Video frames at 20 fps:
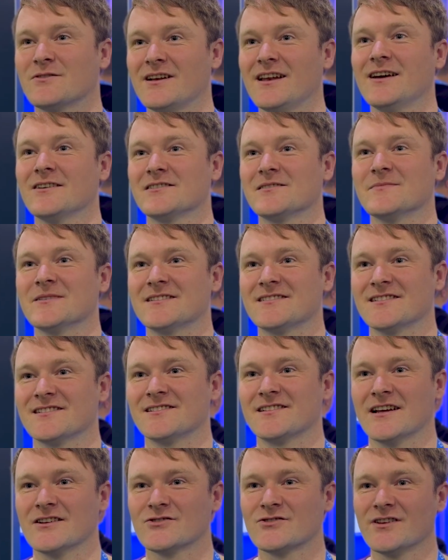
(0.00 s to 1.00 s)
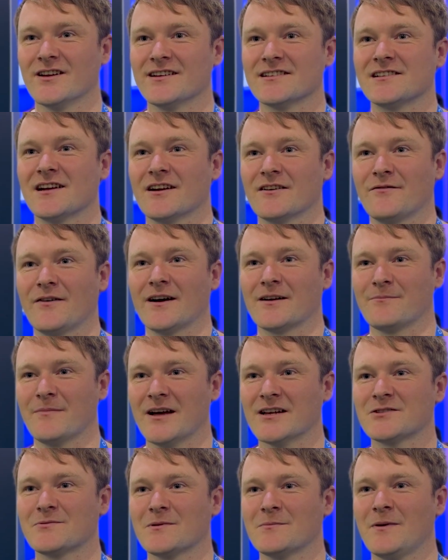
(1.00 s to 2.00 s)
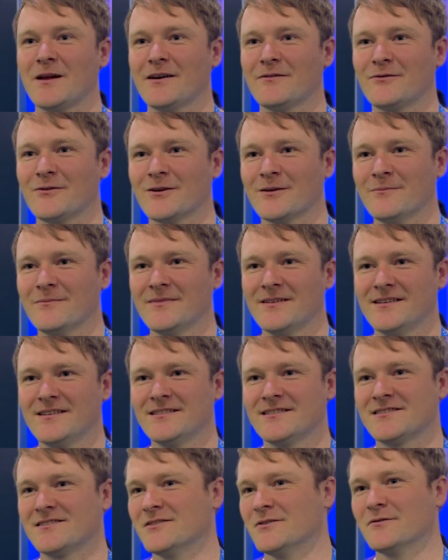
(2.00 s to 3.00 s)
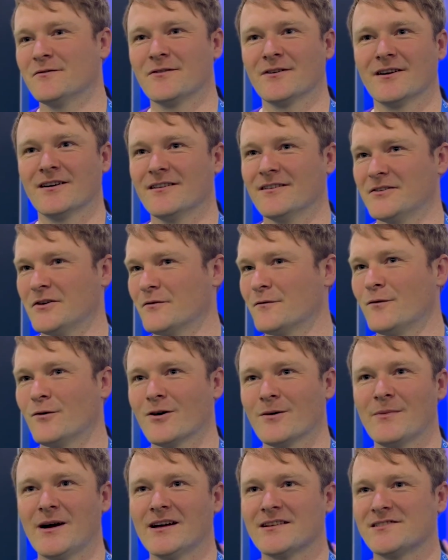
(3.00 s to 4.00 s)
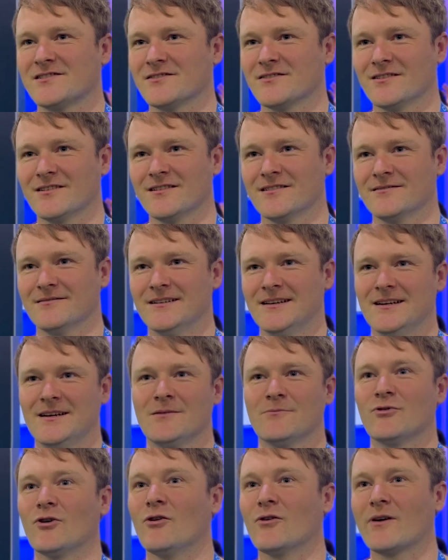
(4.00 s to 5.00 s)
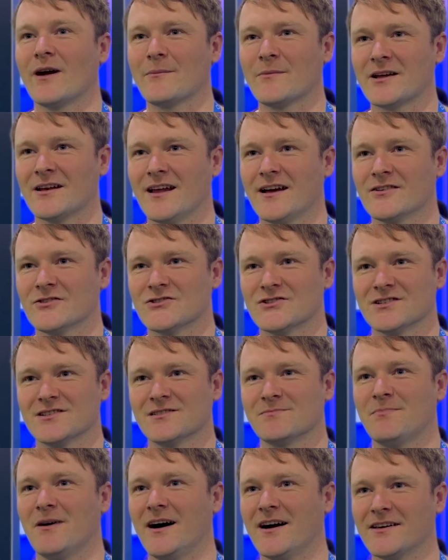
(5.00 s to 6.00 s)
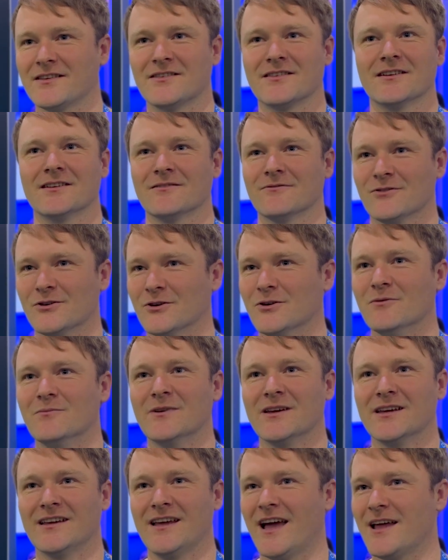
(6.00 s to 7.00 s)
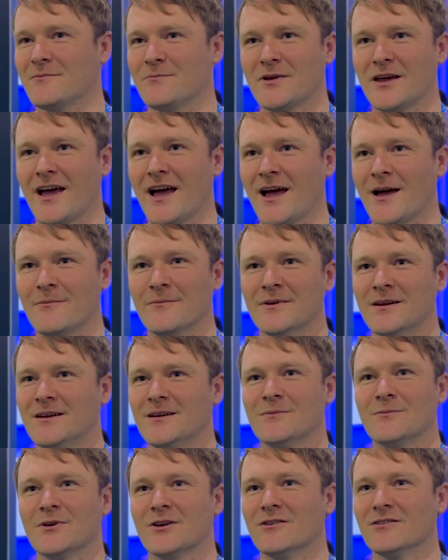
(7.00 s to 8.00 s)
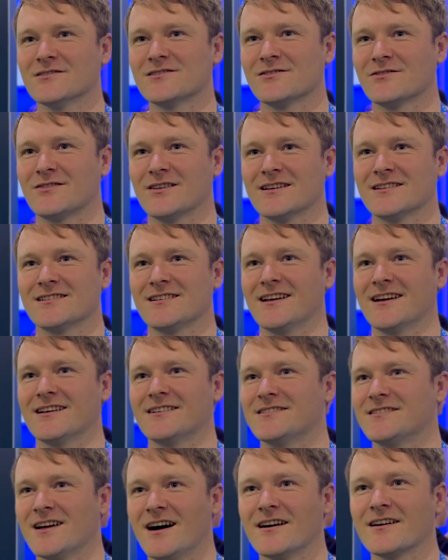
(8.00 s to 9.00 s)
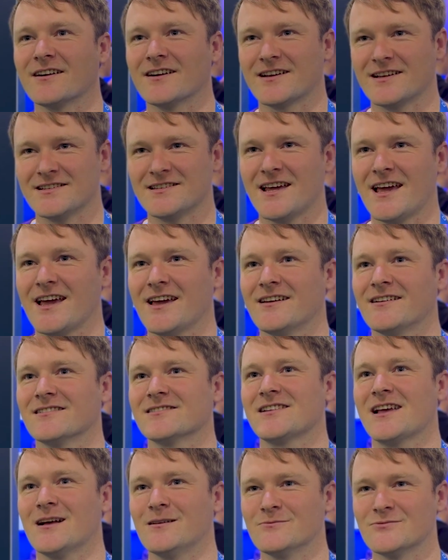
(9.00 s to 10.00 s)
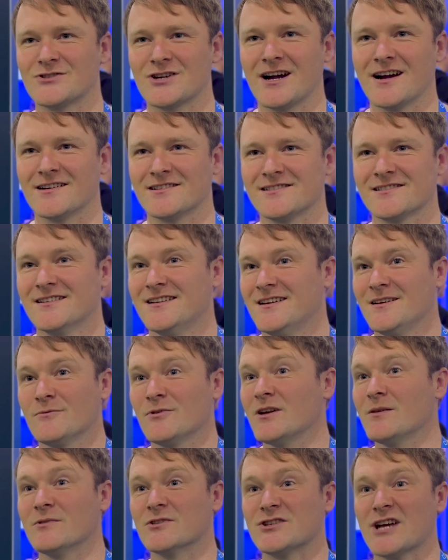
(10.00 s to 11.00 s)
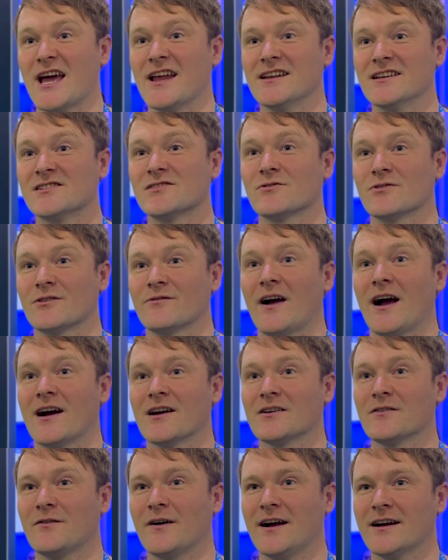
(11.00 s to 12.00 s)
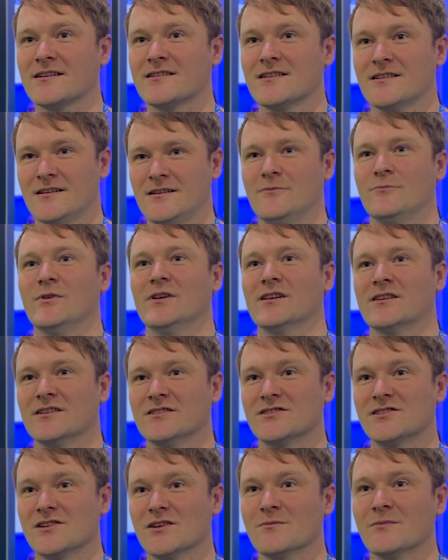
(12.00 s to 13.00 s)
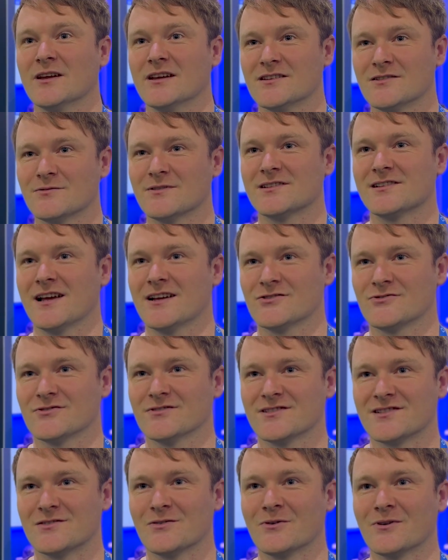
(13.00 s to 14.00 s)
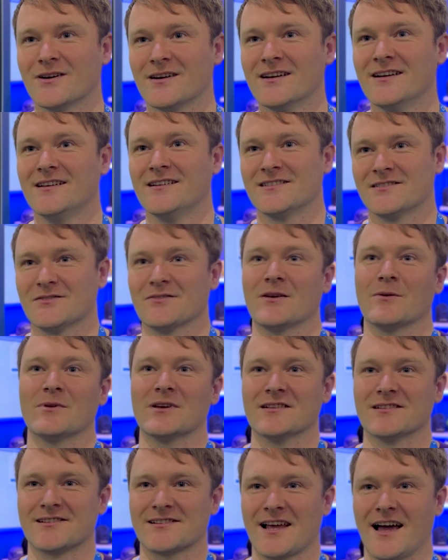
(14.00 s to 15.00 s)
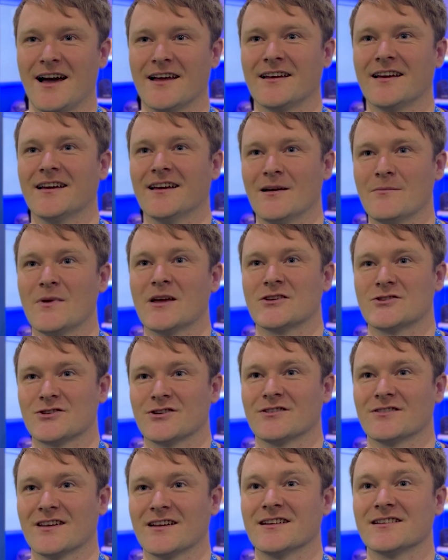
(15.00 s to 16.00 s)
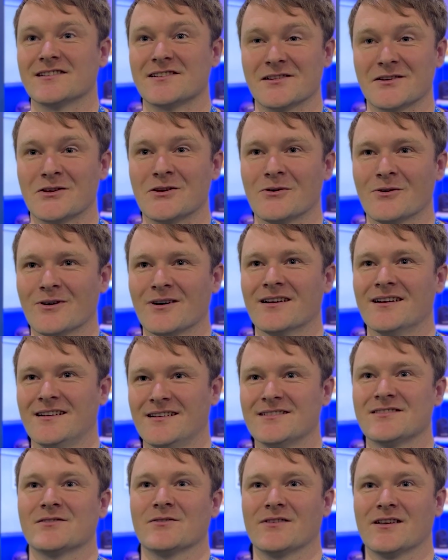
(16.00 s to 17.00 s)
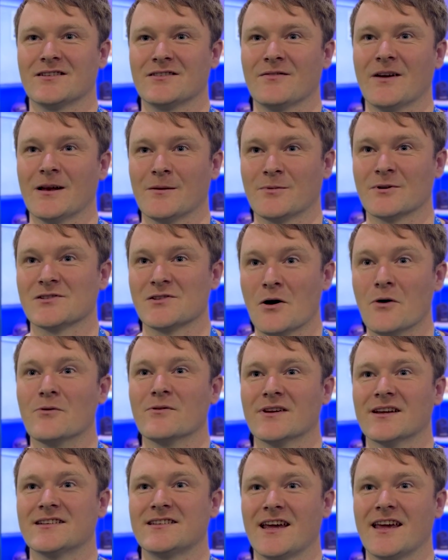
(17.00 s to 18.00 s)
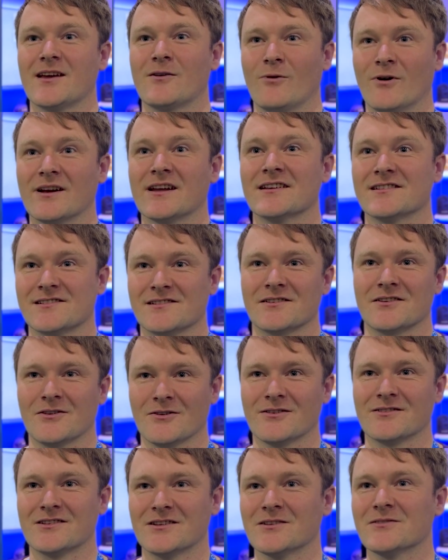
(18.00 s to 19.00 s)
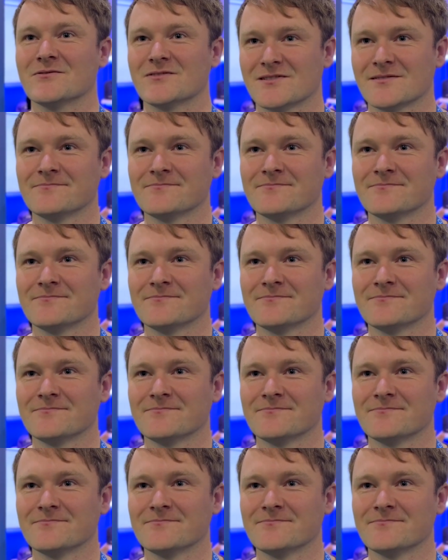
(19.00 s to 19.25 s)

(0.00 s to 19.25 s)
Cloudsmith is a centralized artifact management platform. So for your formats, your programming languages, Python, Ruby, NPM, but also things like Docker containers, Helm charts, pretty much any sort of artifact, we'll consume it into a central store so that we'll scan it and make sure that it's secure so that developers only take what is secure to use.